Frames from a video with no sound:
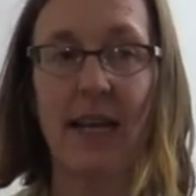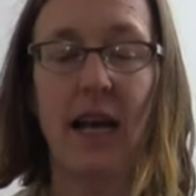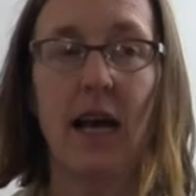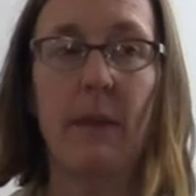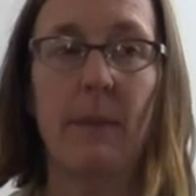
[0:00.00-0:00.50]

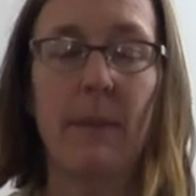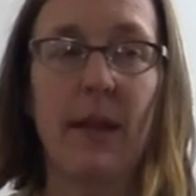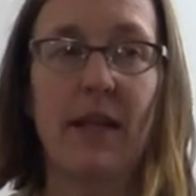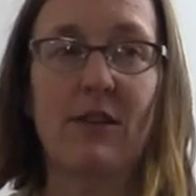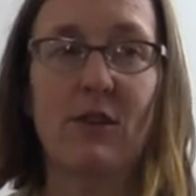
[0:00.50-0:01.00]
Um,
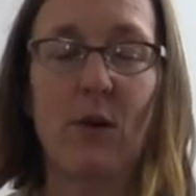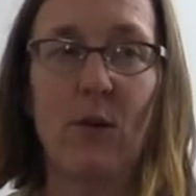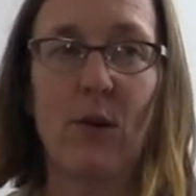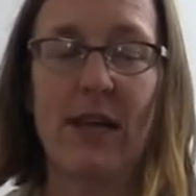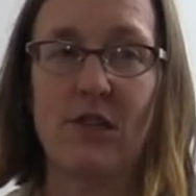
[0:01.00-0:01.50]

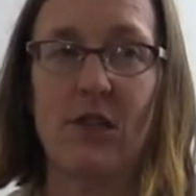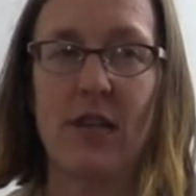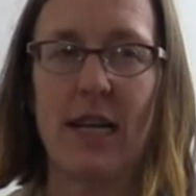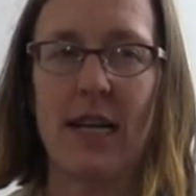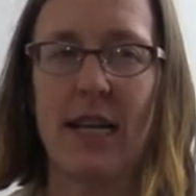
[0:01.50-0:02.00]
so,
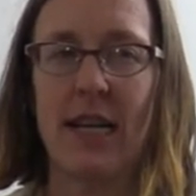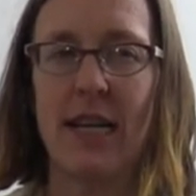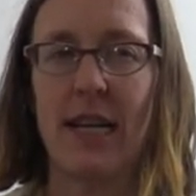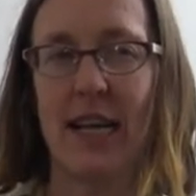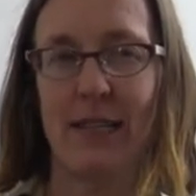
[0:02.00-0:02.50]

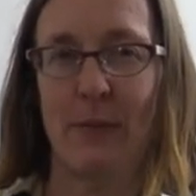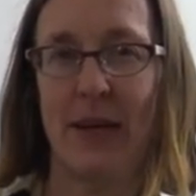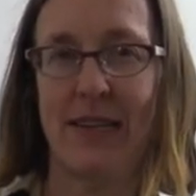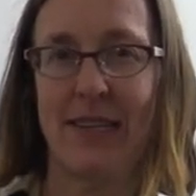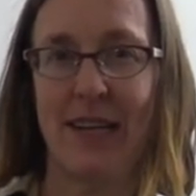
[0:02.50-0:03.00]
yesterday I
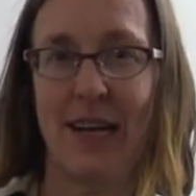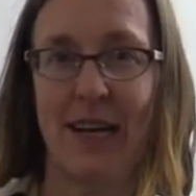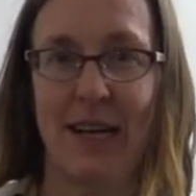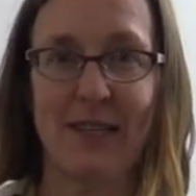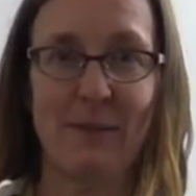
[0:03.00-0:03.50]
spent
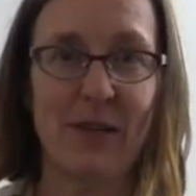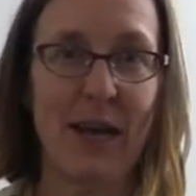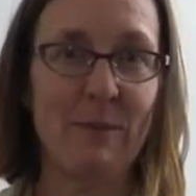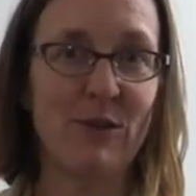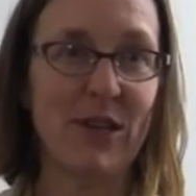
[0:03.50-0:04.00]
uh, some
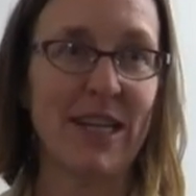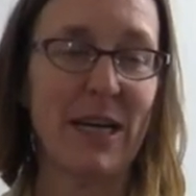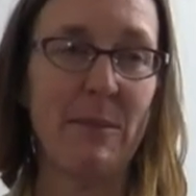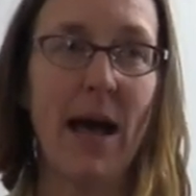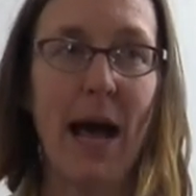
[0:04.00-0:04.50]
time projecting
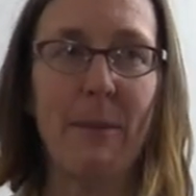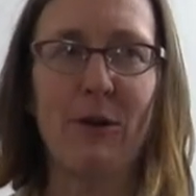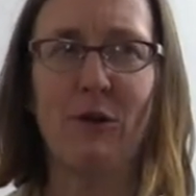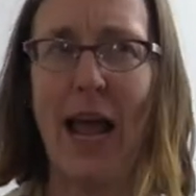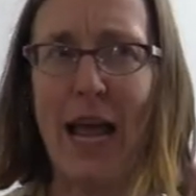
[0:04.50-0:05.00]
a map
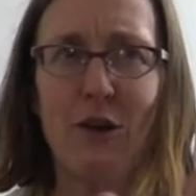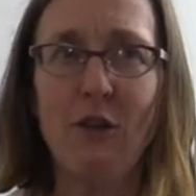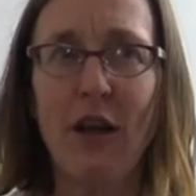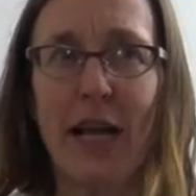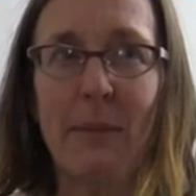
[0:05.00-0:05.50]
and hand
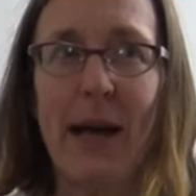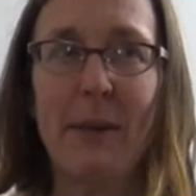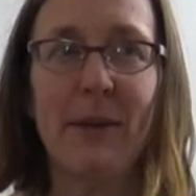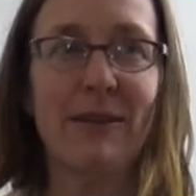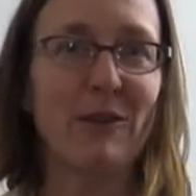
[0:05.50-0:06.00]
drawing a
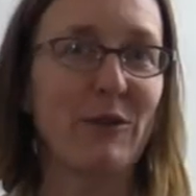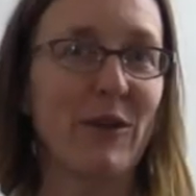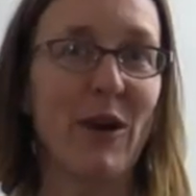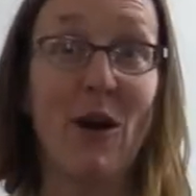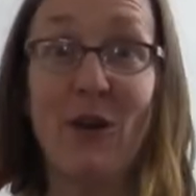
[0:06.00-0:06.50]
map because it's
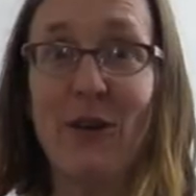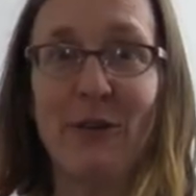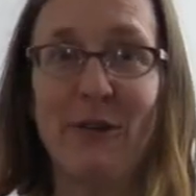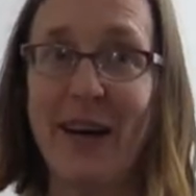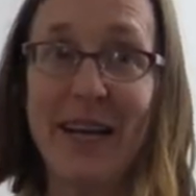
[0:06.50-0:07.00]
very hard to
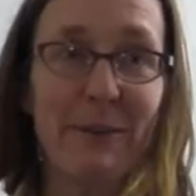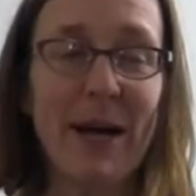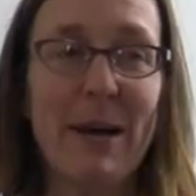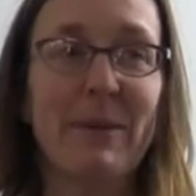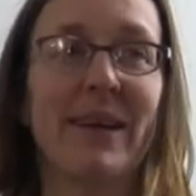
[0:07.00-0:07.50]
find a
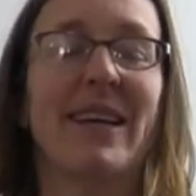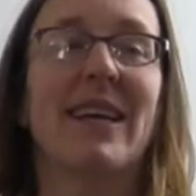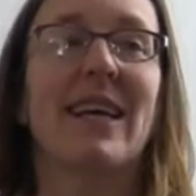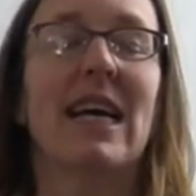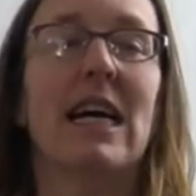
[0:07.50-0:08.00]
map.
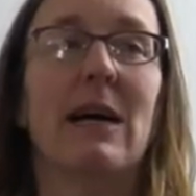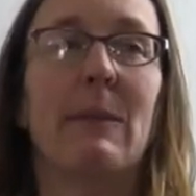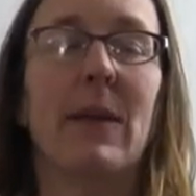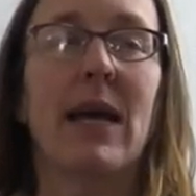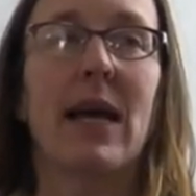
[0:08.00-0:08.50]

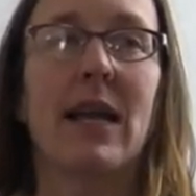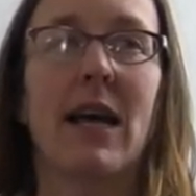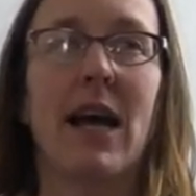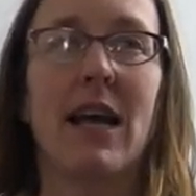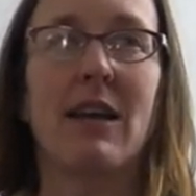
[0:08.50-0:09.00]
Um, and
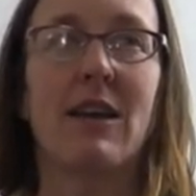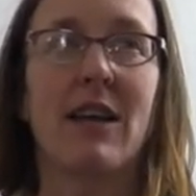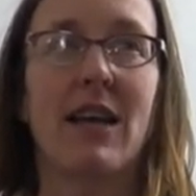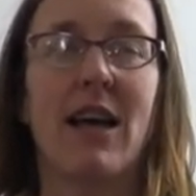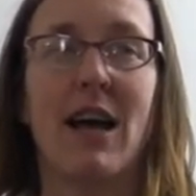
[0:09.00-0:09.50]
I
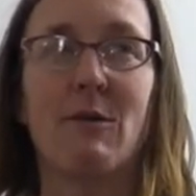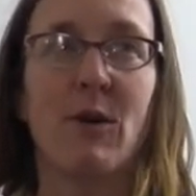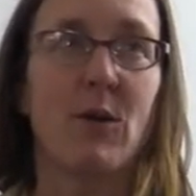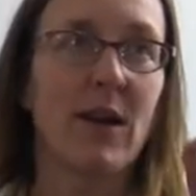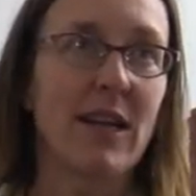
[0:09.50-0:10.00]
I
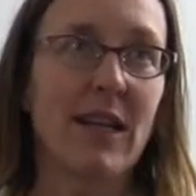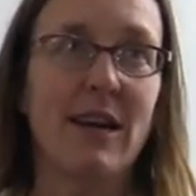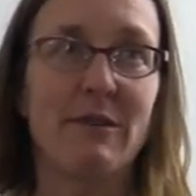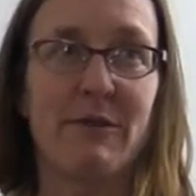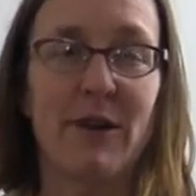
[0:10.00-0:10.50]
wrote
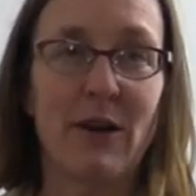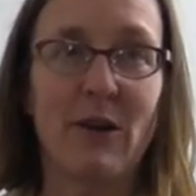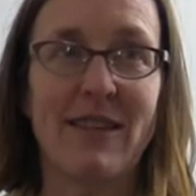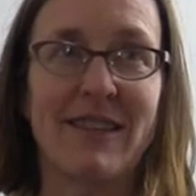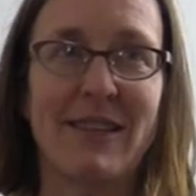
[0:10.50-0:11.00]
love
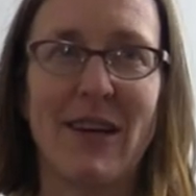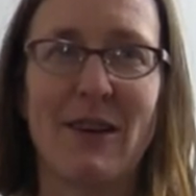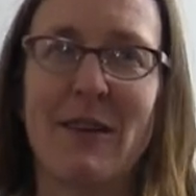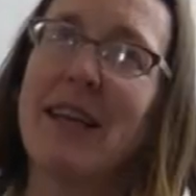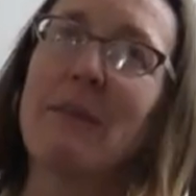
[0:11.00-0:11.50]
across the entire
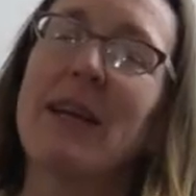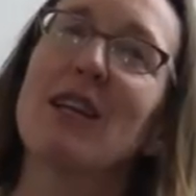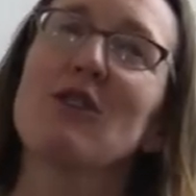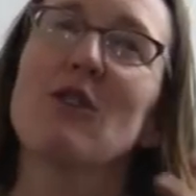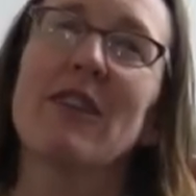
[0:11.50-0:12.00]
thing,
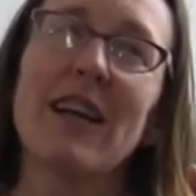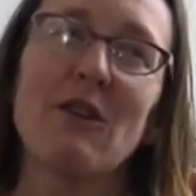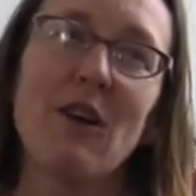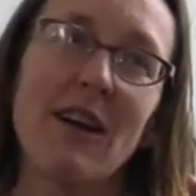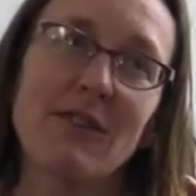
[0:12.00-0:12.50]
making sure that I
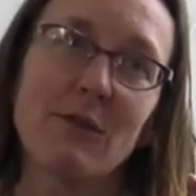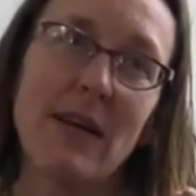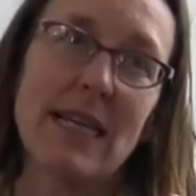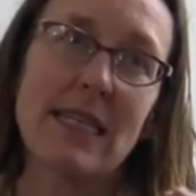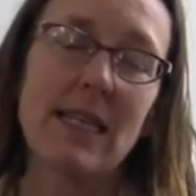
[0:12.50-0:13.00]
crossed
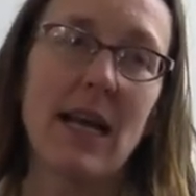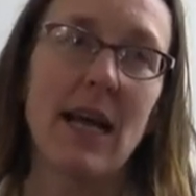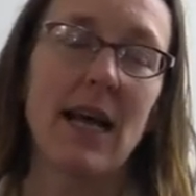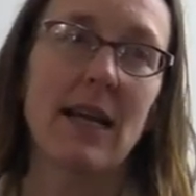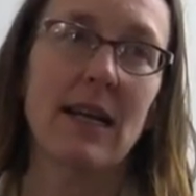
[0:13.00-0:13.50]
race
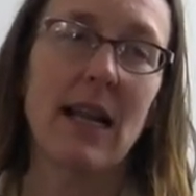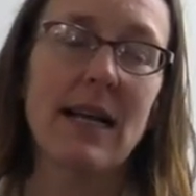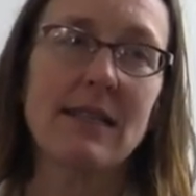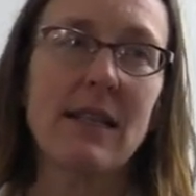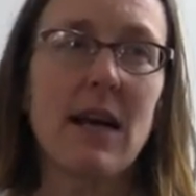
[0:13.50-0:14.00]
and
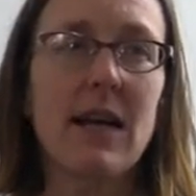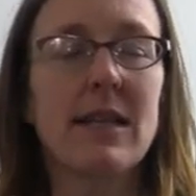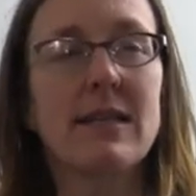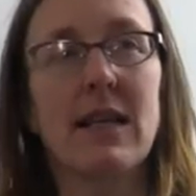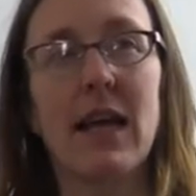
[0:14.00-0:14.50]
class
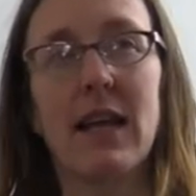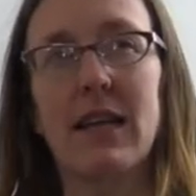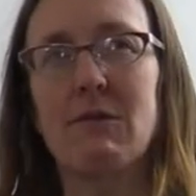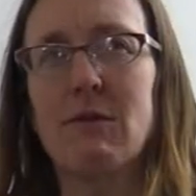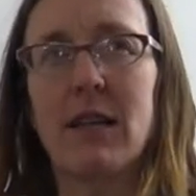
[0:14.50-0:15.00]
lines
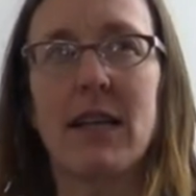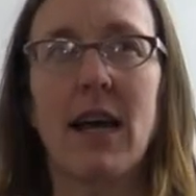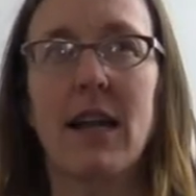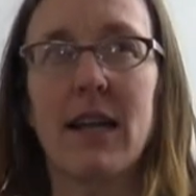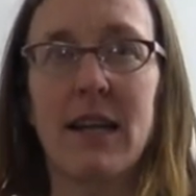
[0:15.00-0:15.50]
and really
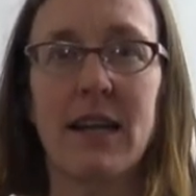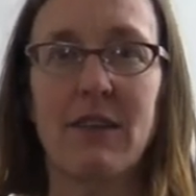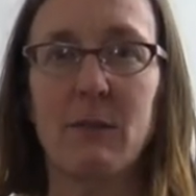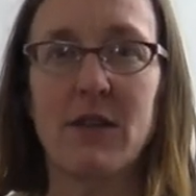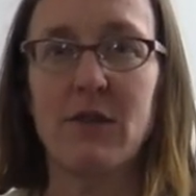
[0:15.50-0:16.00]
got in
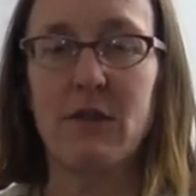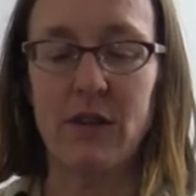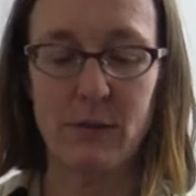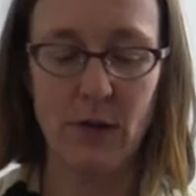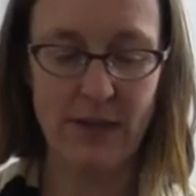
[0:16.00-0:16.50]
as much of
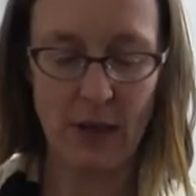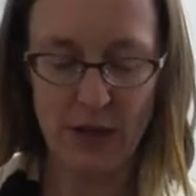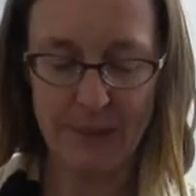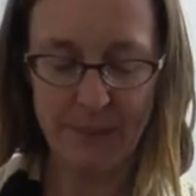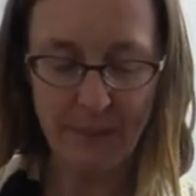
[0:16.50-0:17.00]
Greensboro as I
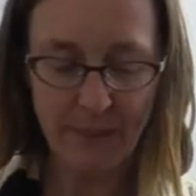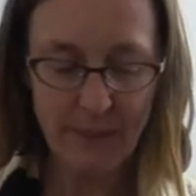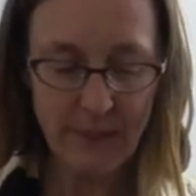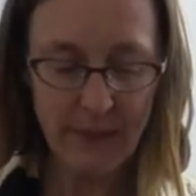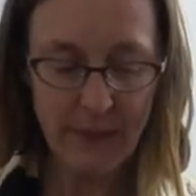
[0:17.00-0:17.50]
could.
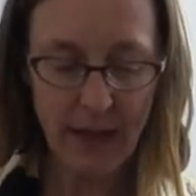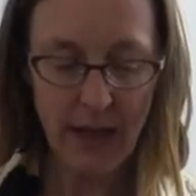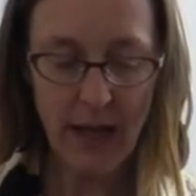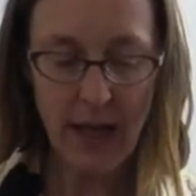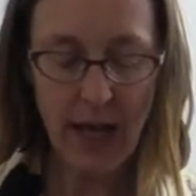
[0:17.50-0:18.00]

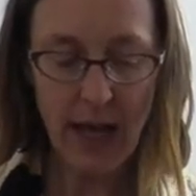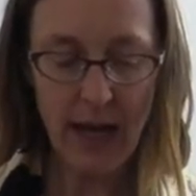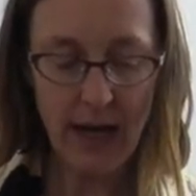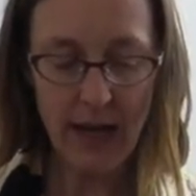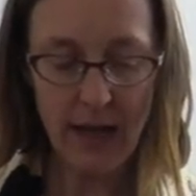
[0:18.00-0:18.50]

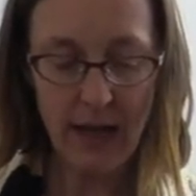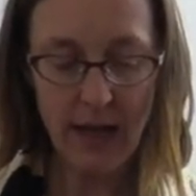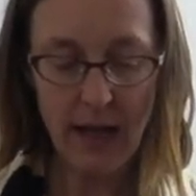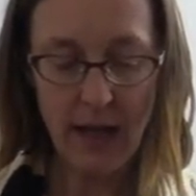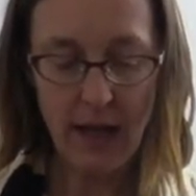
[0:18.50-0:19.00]
And
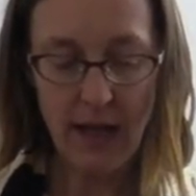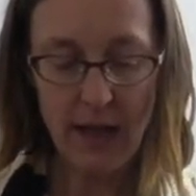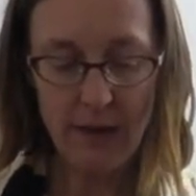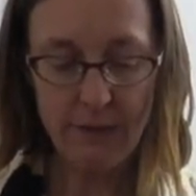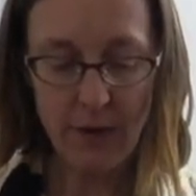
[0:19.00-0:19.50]

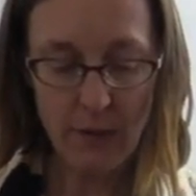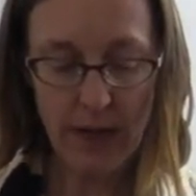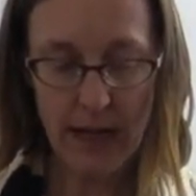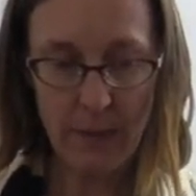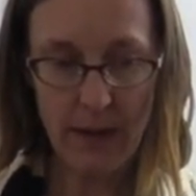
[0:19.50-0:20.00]
the phone
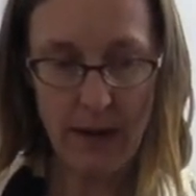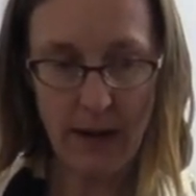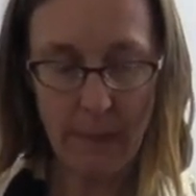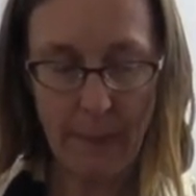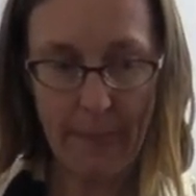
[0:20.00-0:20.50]
came in.
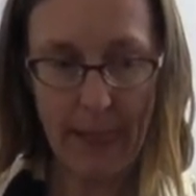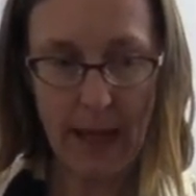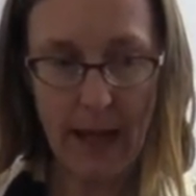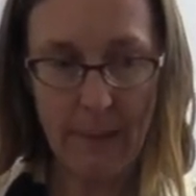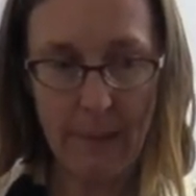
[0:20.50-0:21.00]

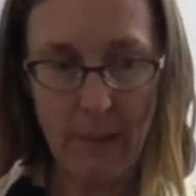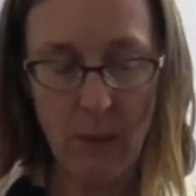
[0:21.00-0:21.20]
Um,